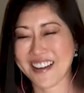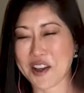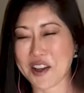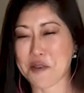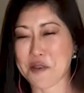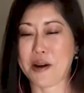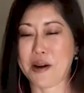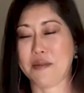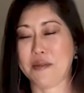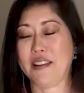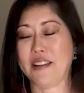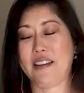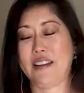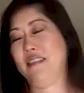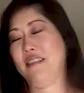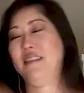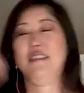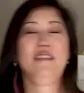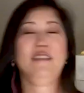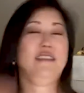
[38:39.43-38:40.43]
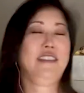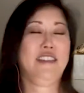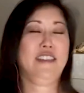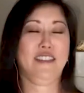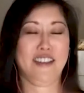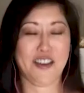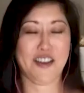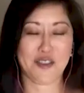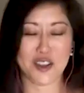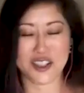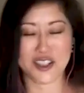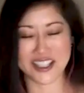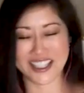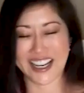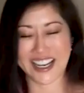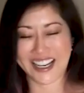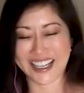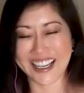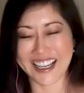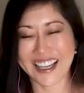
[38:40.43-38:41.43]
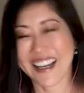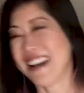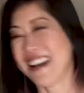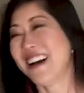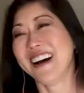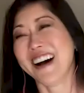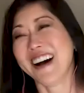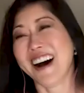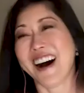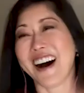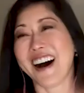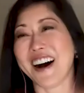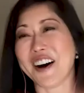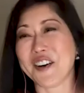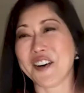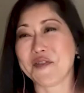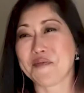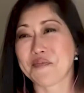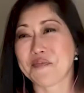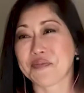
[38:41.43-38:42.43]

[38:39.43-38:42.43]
They're probably like, oh, here, have the stick. And